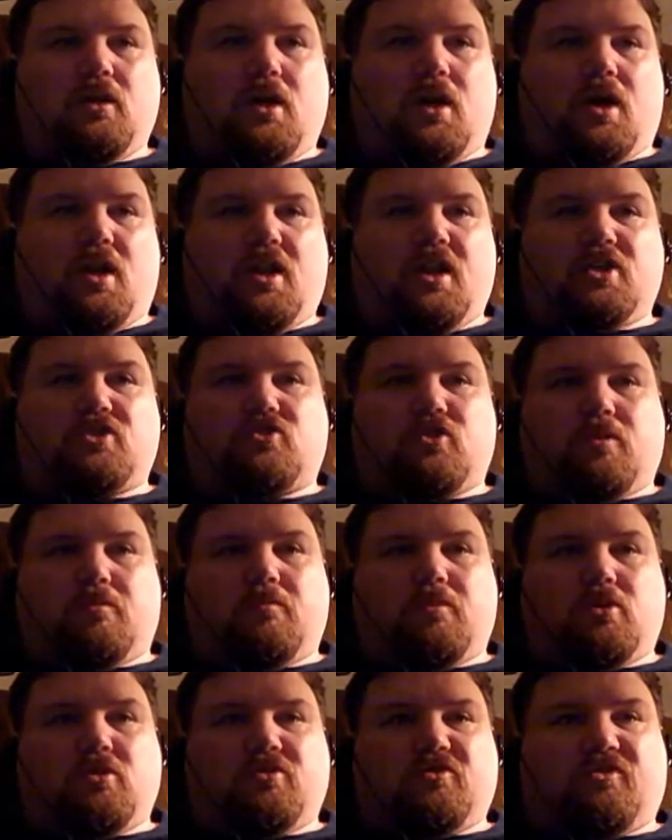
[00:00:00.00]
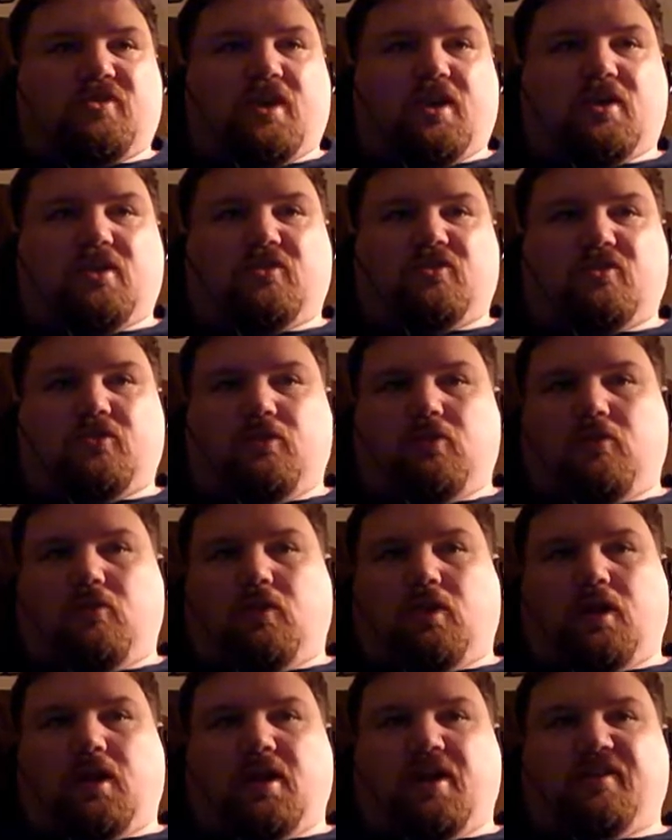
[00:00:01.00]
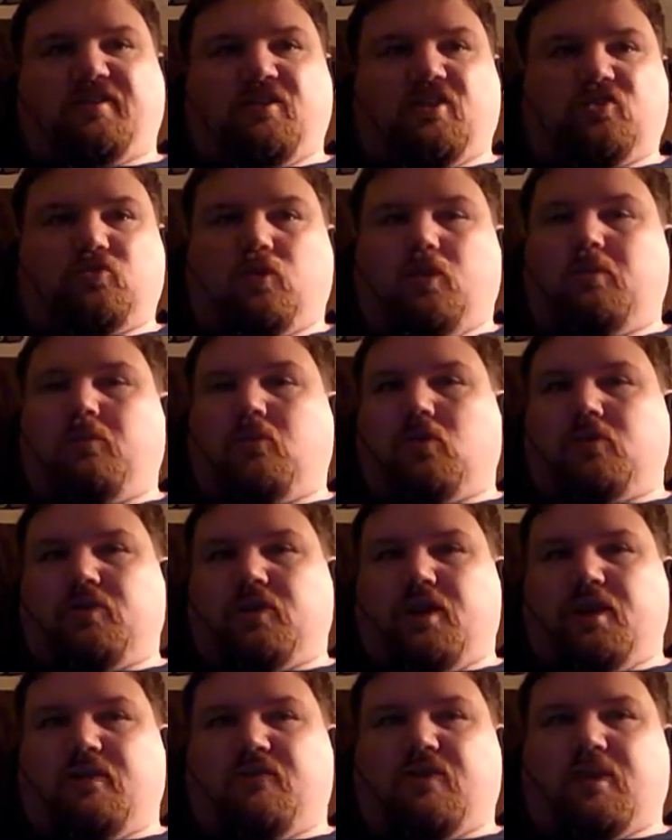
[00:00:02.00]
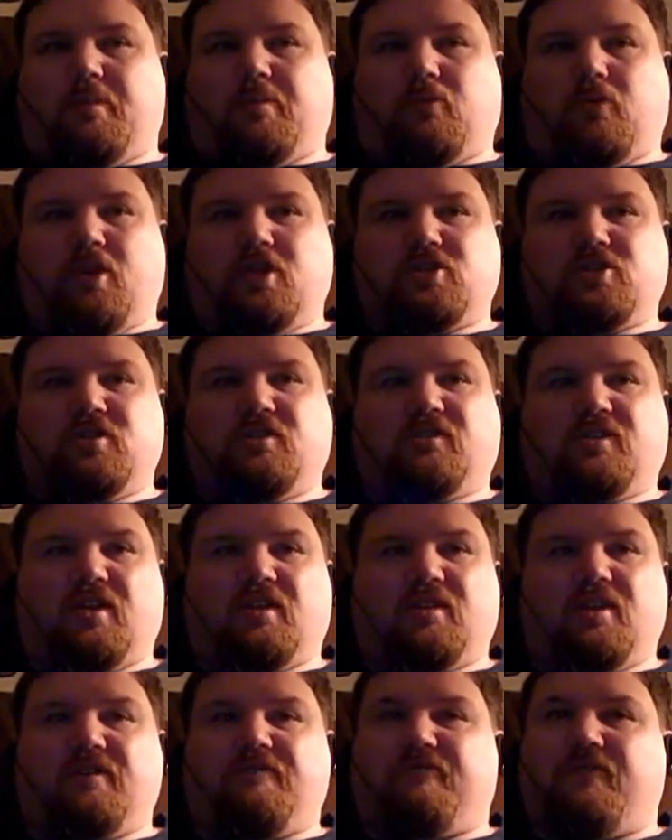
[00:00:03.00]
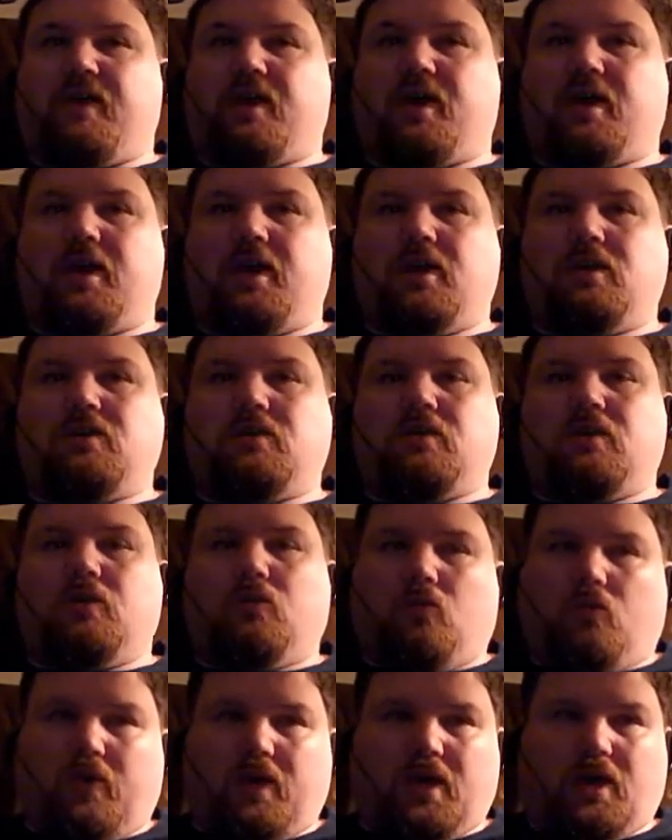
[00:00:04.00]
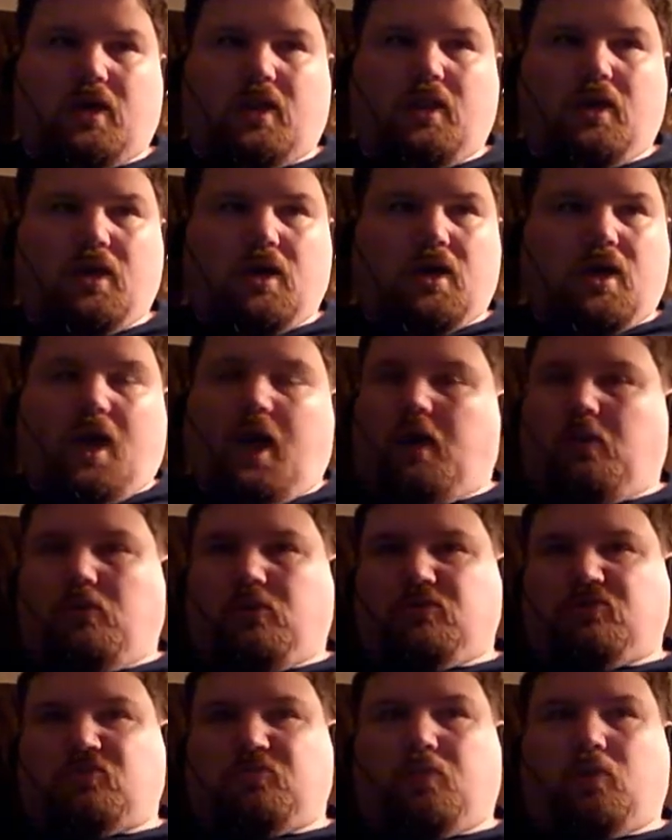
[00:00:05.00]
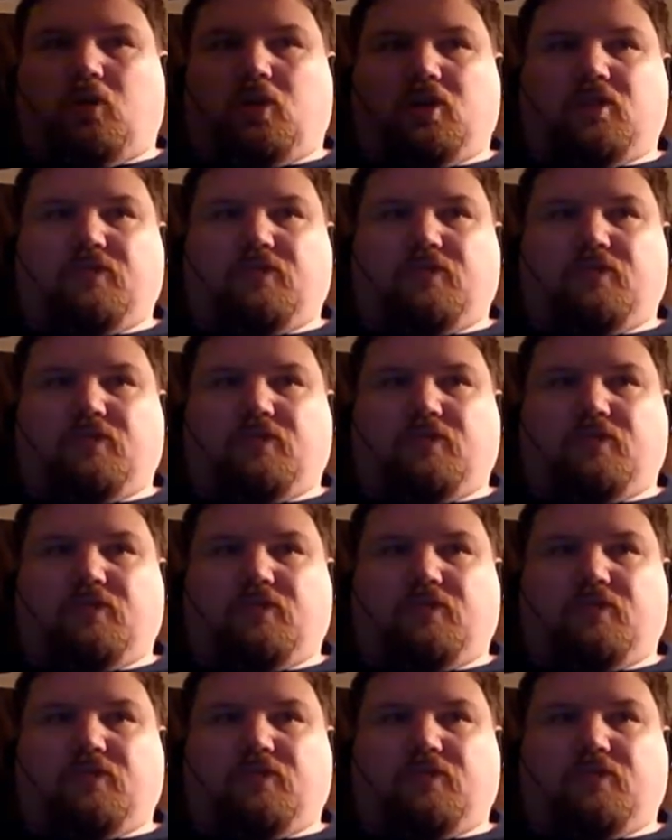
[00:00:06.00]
Electric motorcycles are utilized. There is one more night of operations and they find, well, I won't spoil it